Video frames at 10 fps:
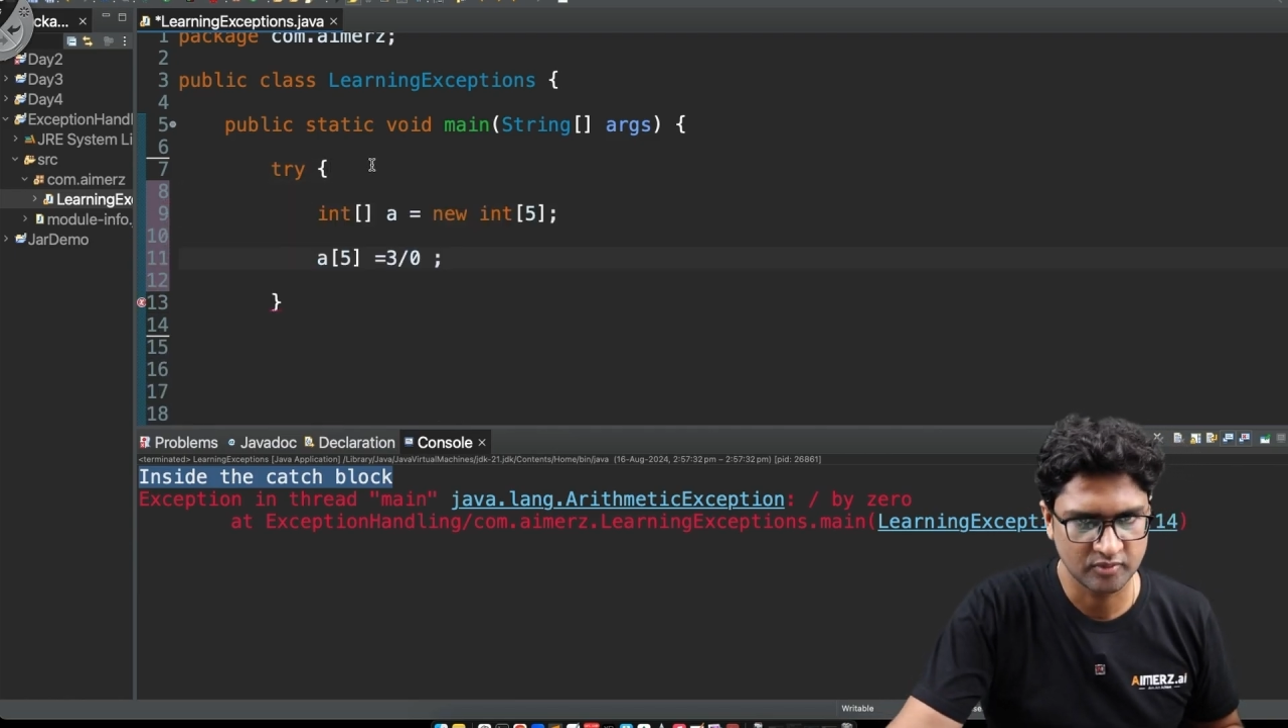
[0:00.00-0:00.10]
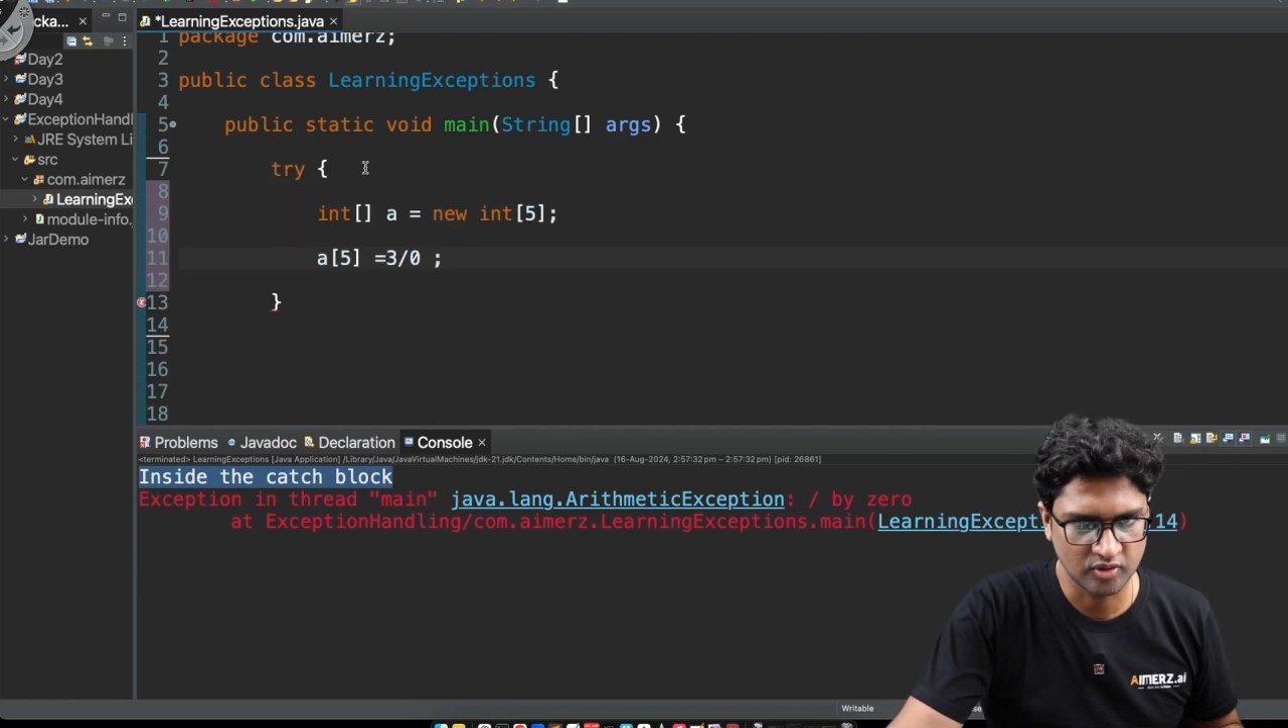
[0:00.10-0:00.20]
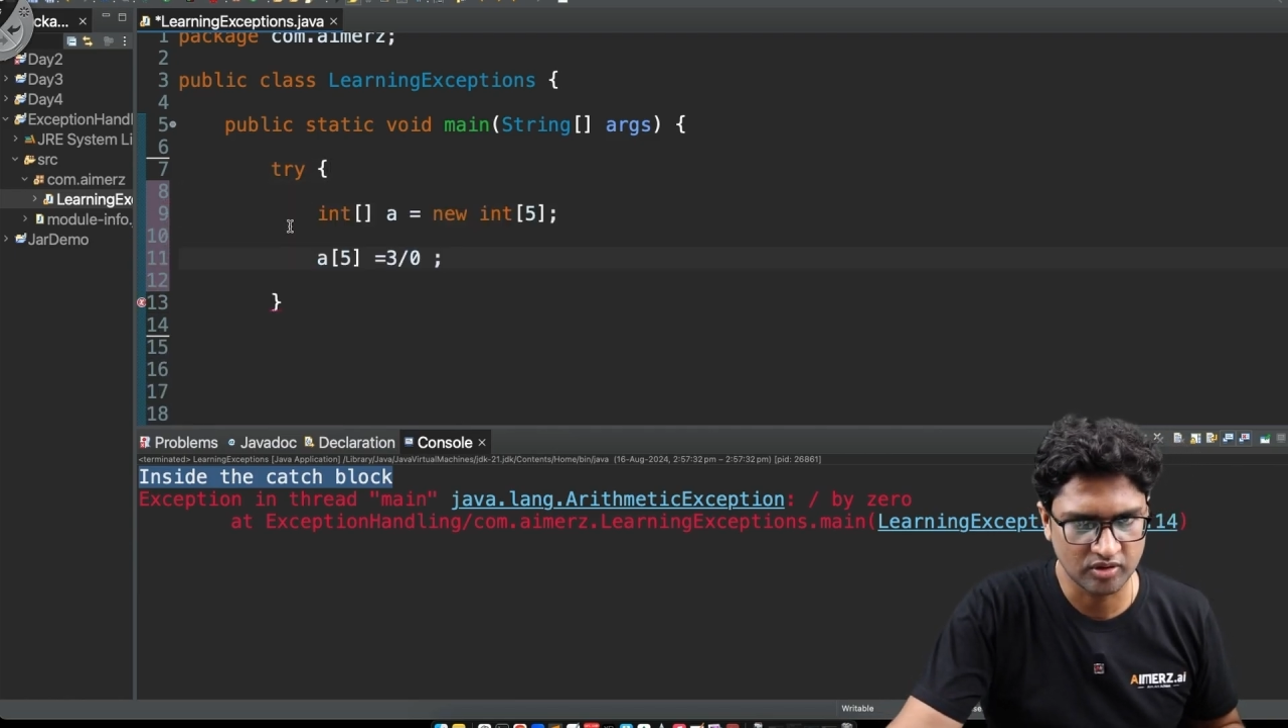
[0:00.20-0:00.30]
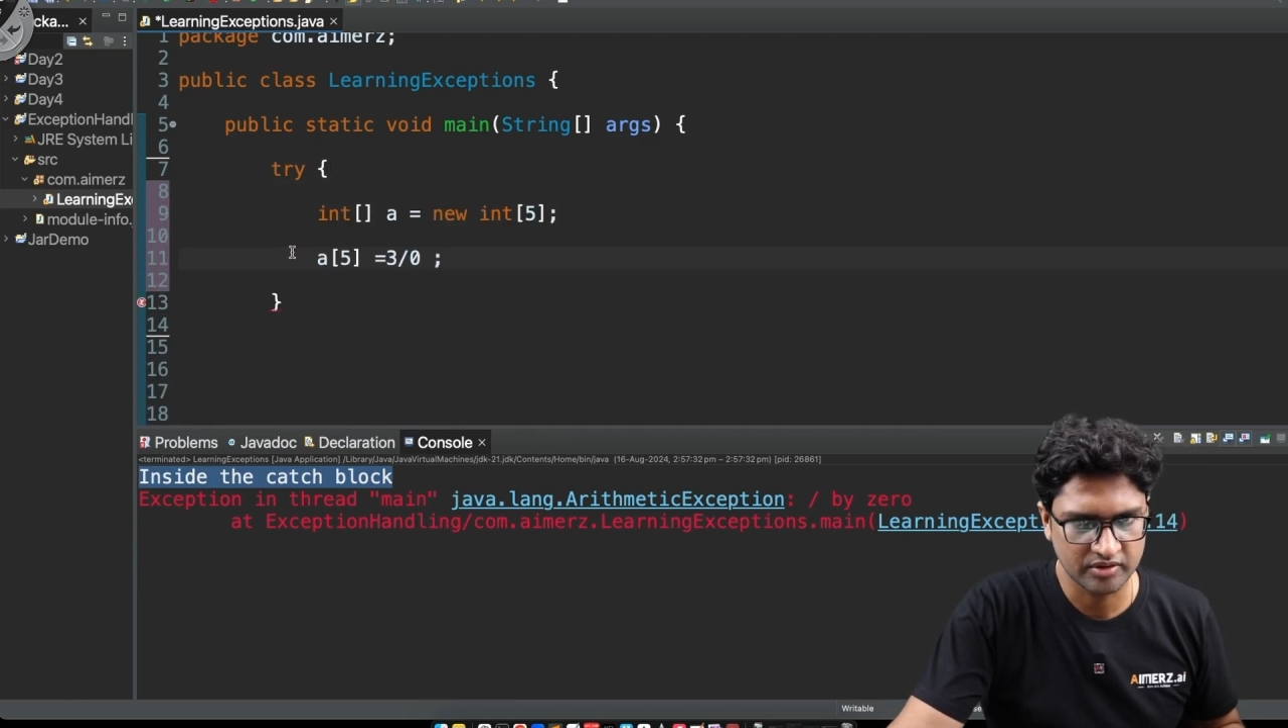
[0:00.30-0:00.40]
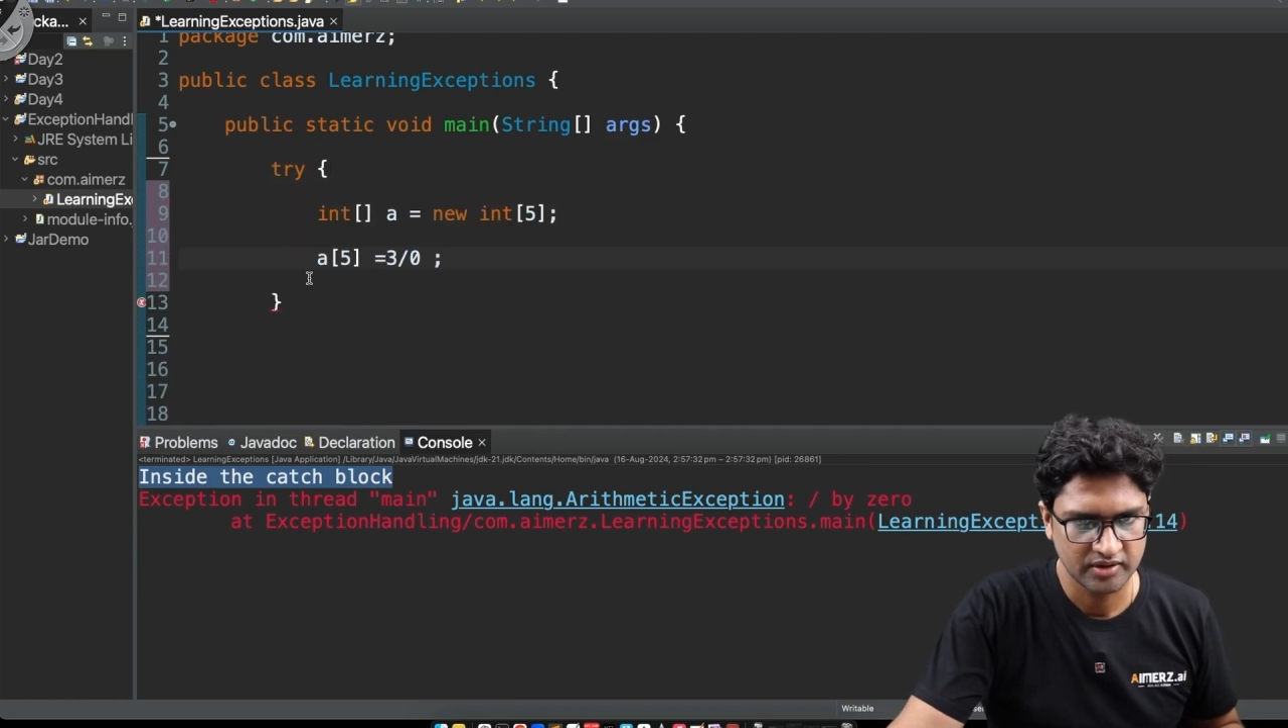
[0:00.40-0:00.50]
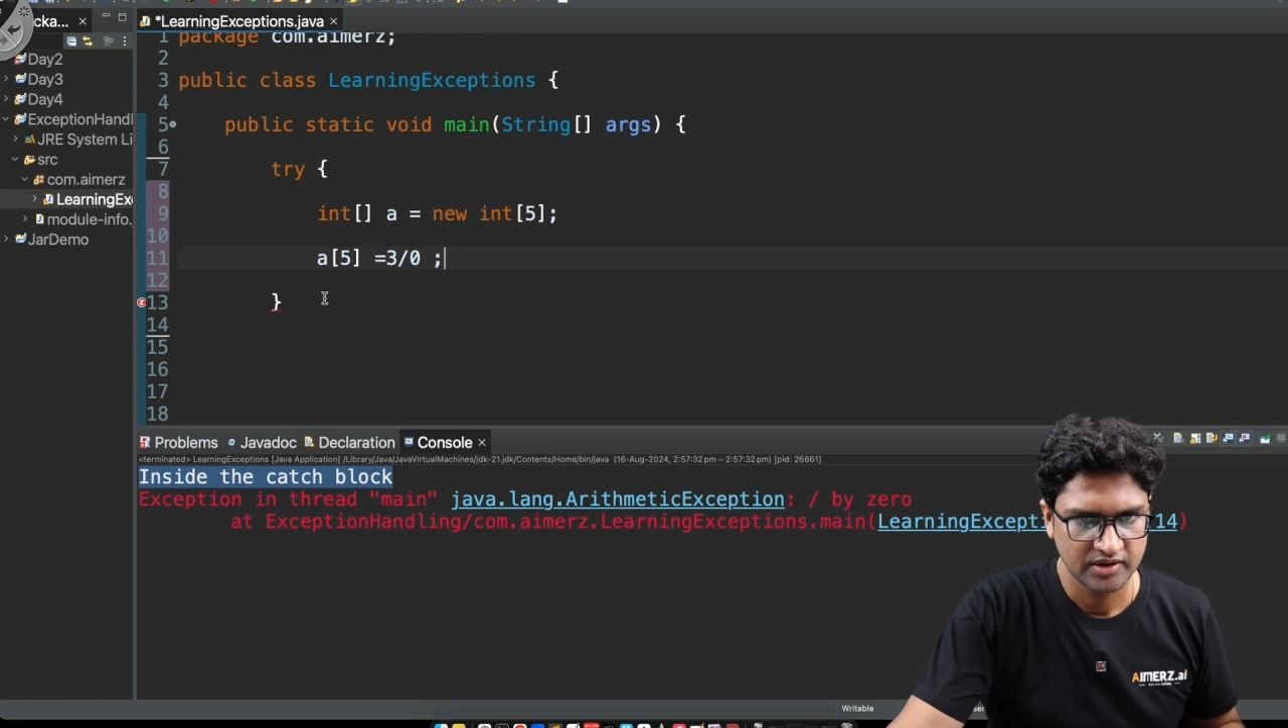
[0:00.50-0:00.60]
block,